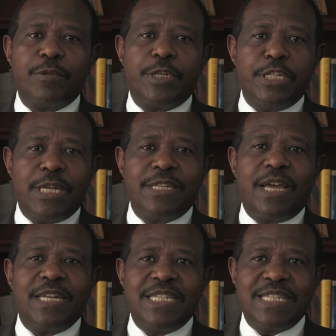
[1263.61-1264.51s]
in
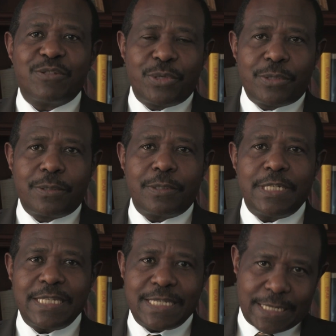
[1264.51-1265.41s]
a total
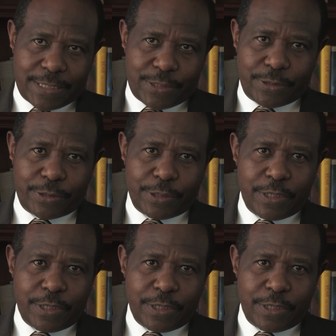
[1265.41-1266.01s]
disaster.